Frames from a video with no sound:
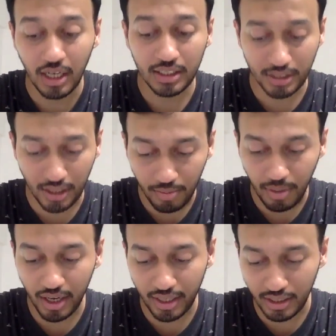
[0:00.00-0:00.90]
Some
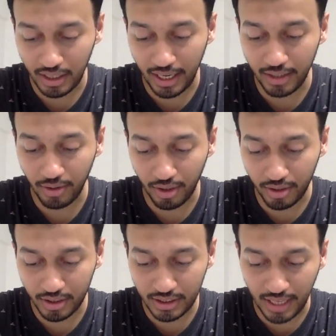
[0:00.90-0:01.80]
are inclined to
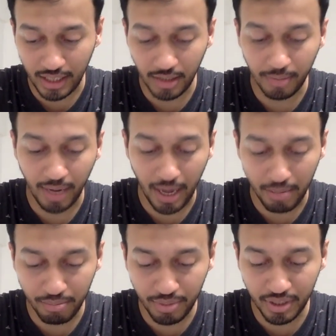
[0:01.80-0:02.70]
understand it by
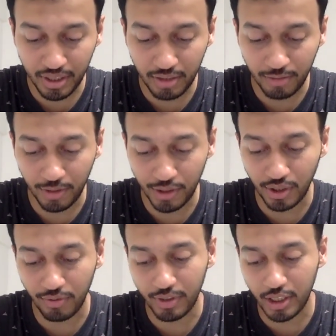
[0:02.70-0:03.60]
empirical
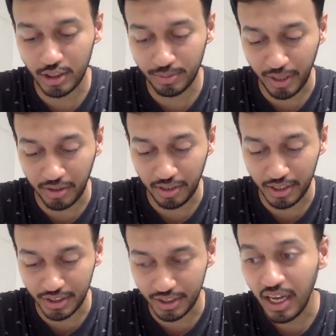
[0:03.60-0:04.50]
philosophical
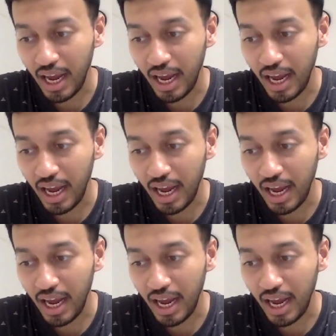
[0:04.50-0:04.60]
speculation,